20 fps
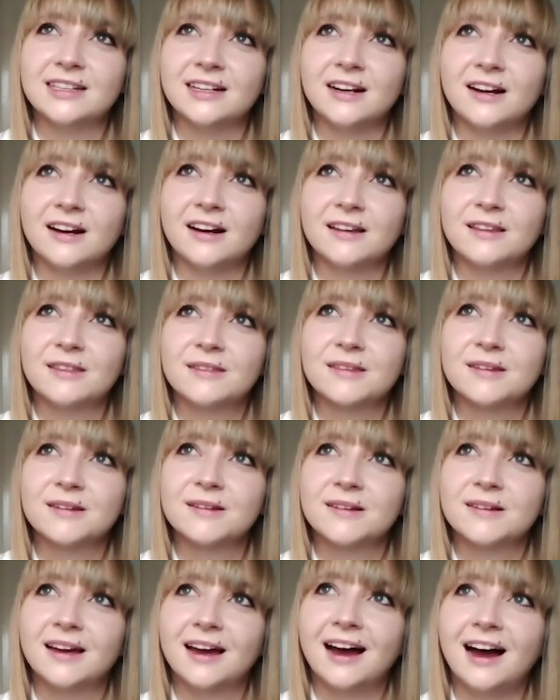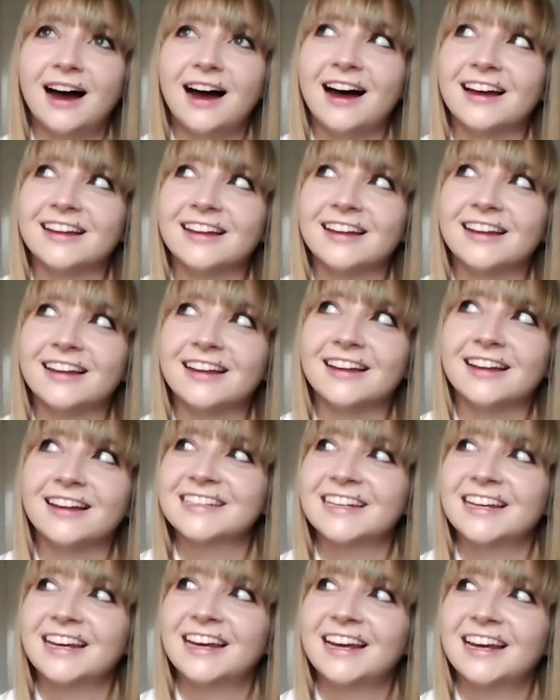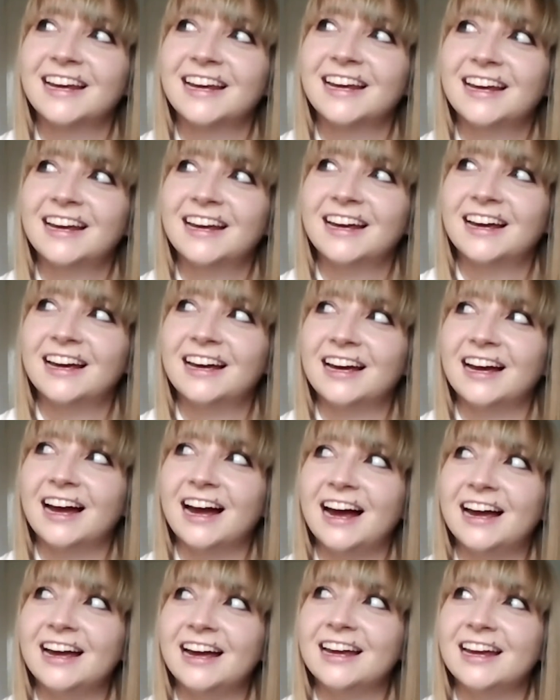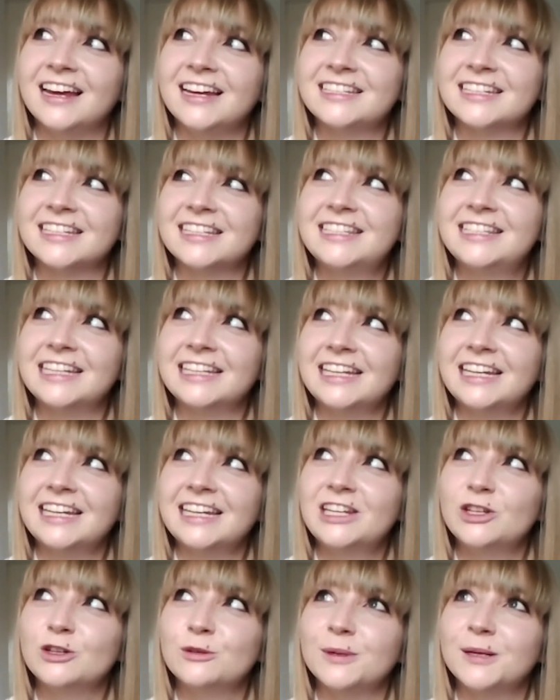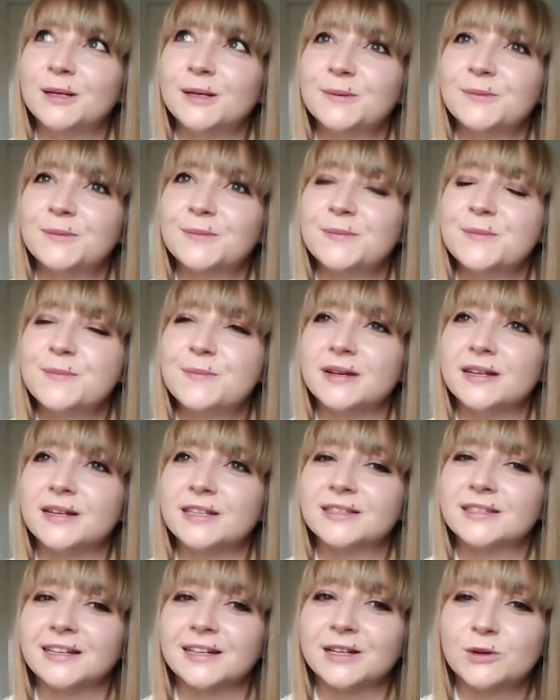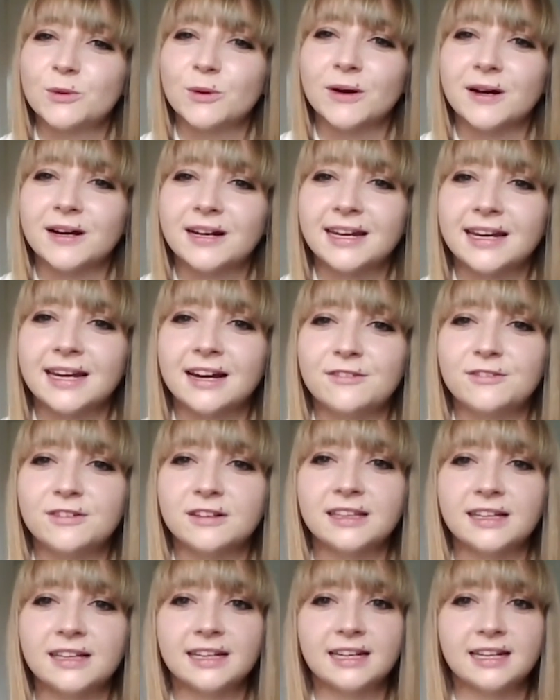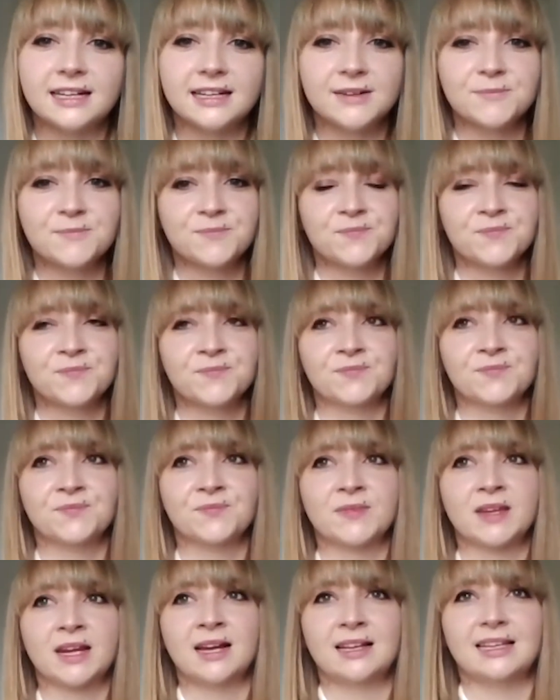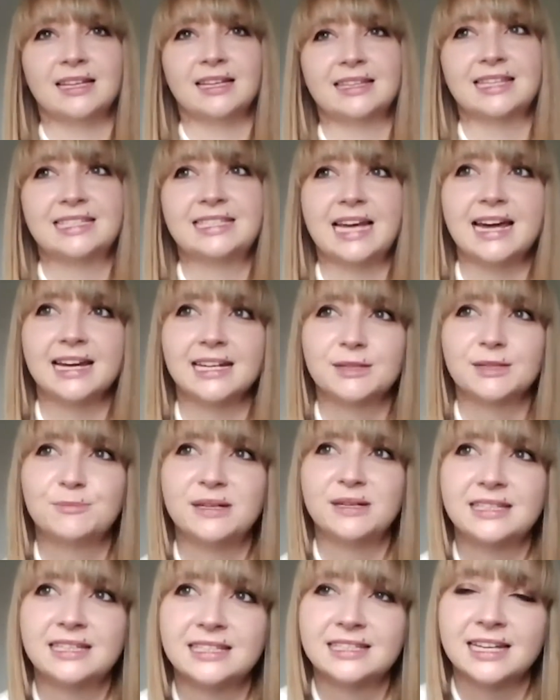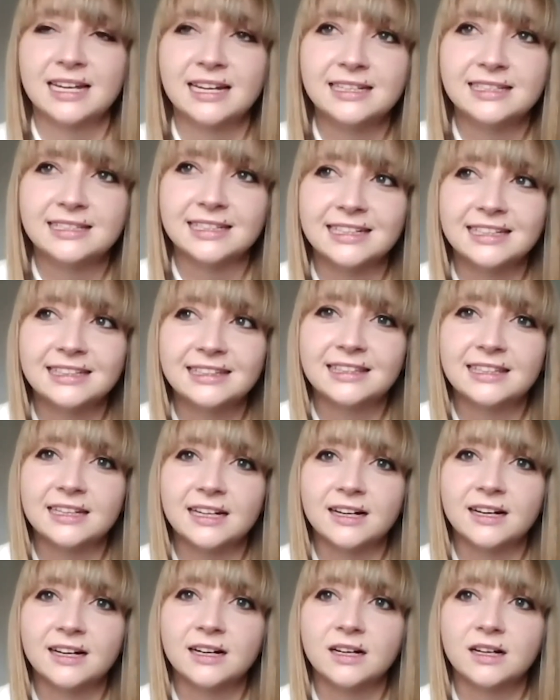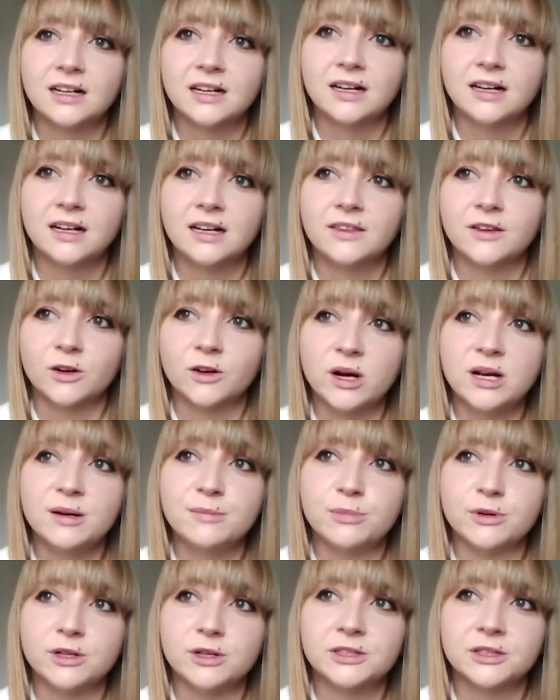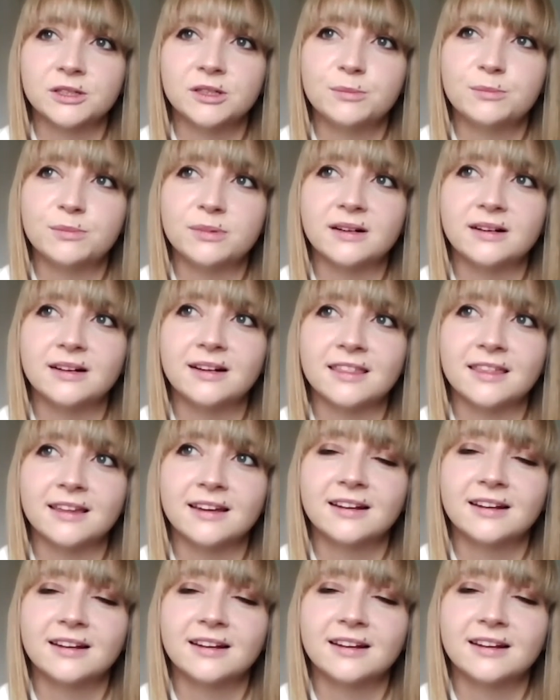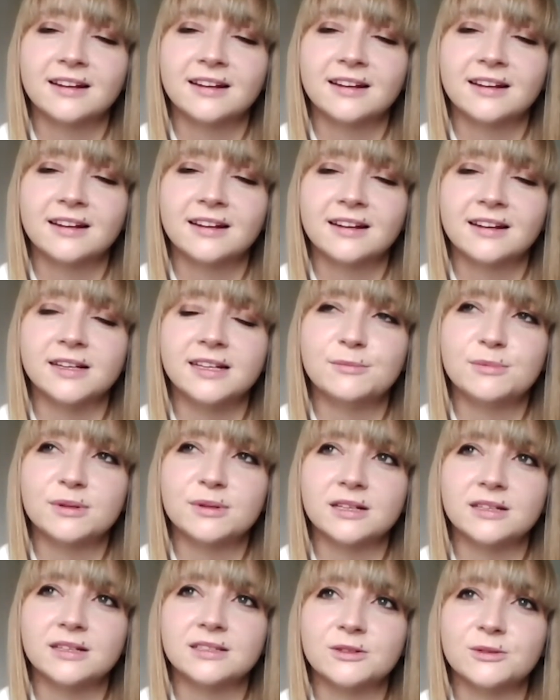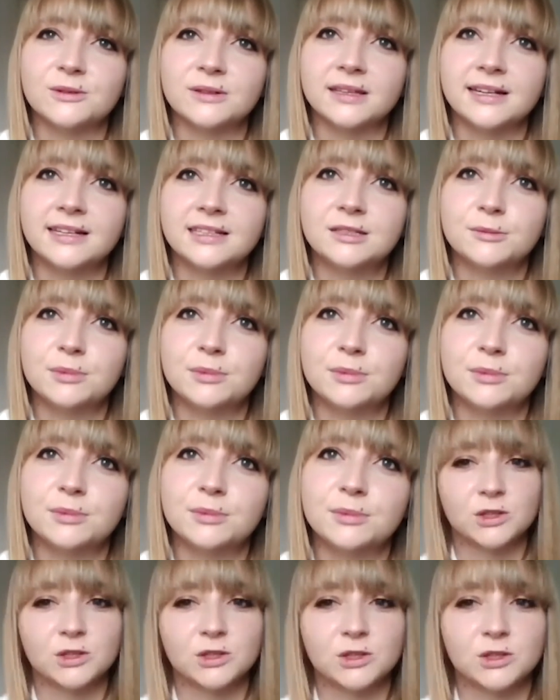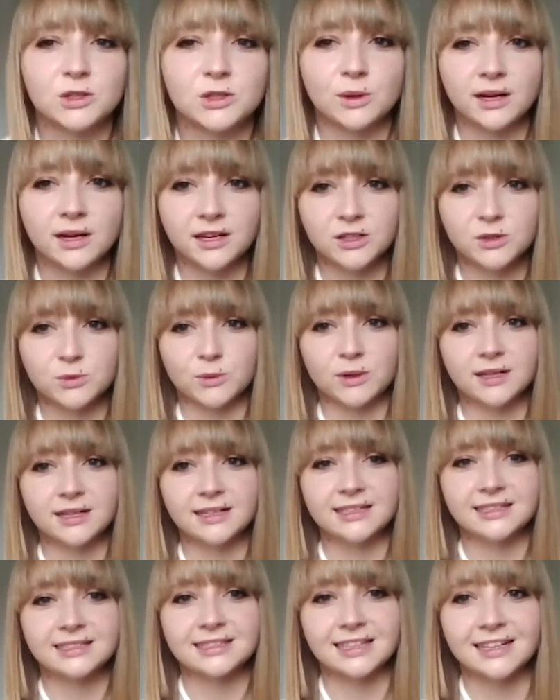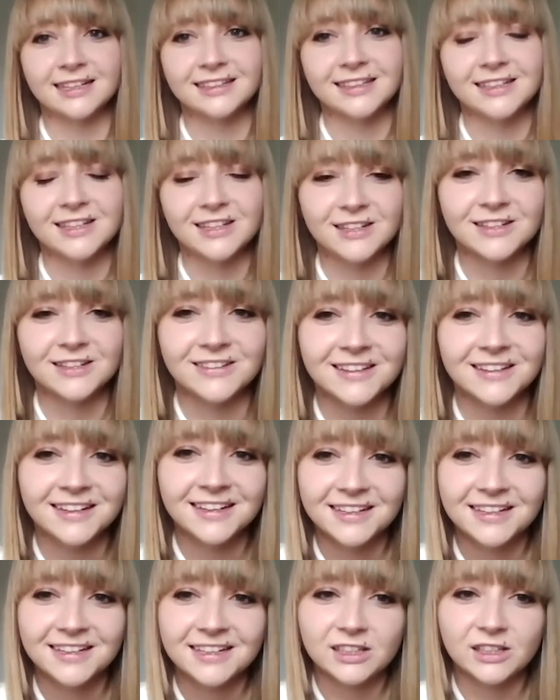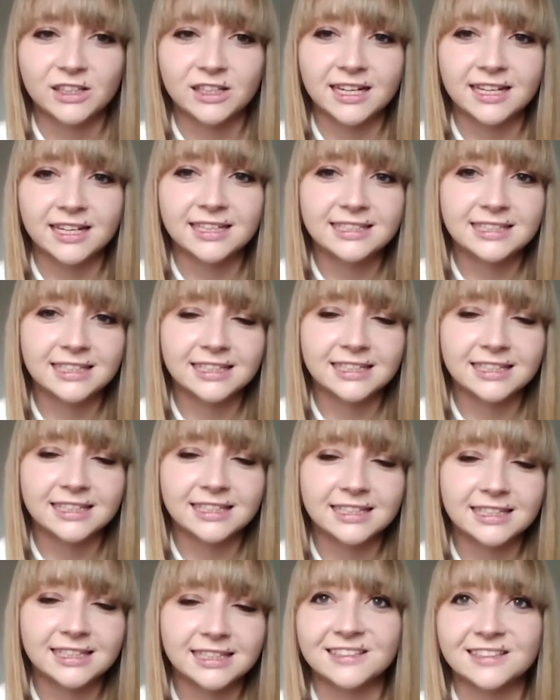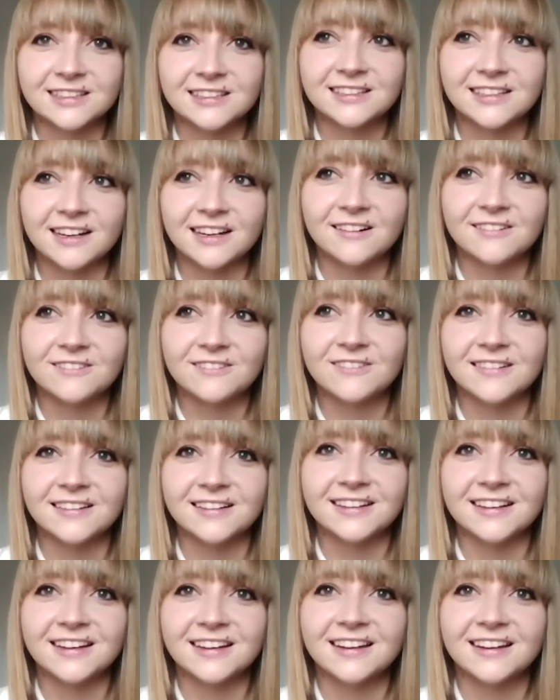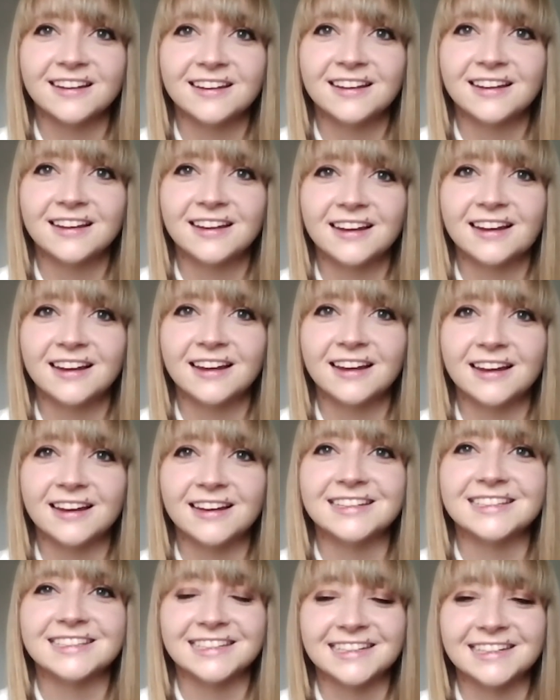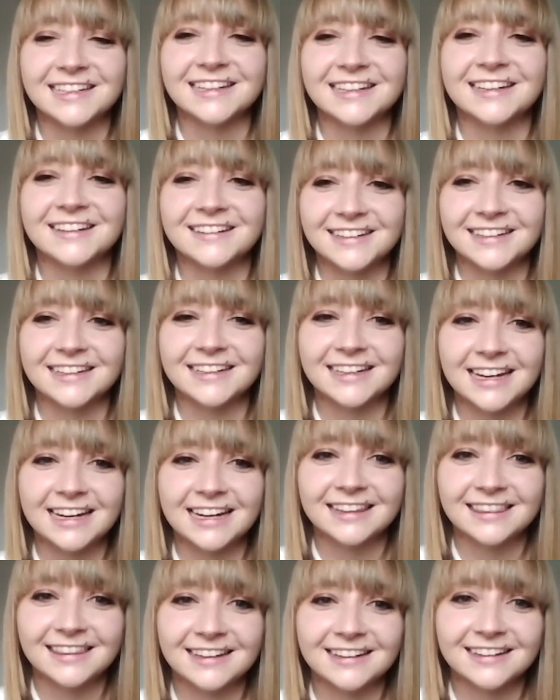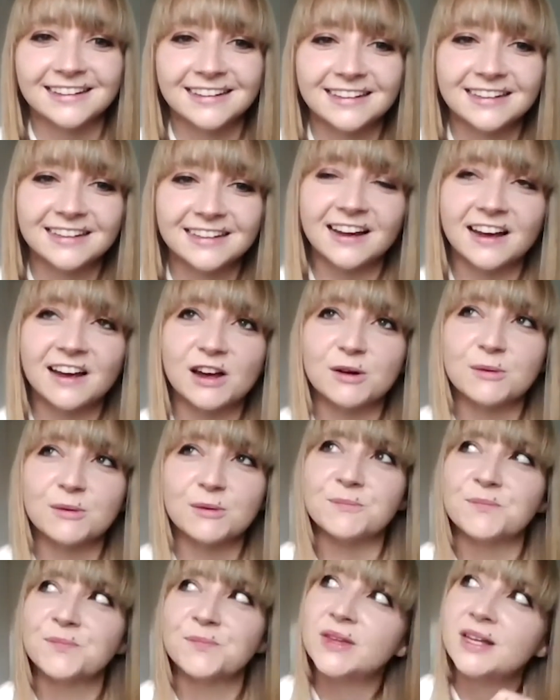to earth, and it's just silly humor, but it's like quirky. I feel like the text pieces that I did, they're quite brutal, but I think they are funny because they're relatable, and I feel like that's what his work is like, that you can look at his silly drawings and stuff, and it's like, yeah, okay, I get that.